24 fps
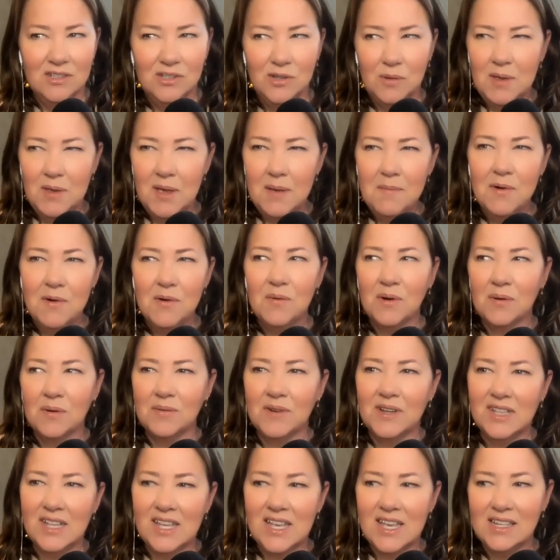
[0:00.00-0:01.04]
So people were
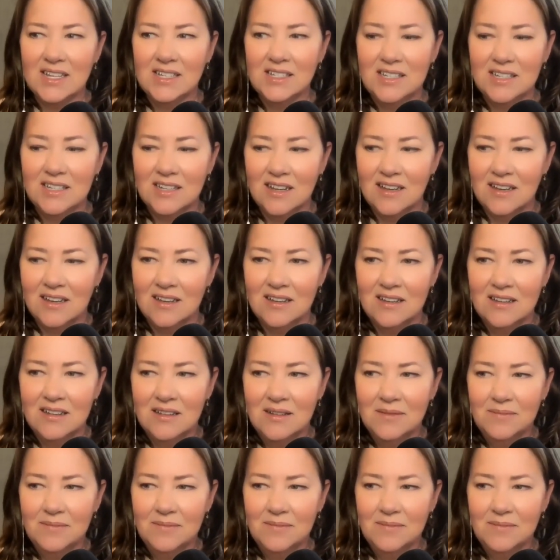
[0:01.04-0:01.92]
really into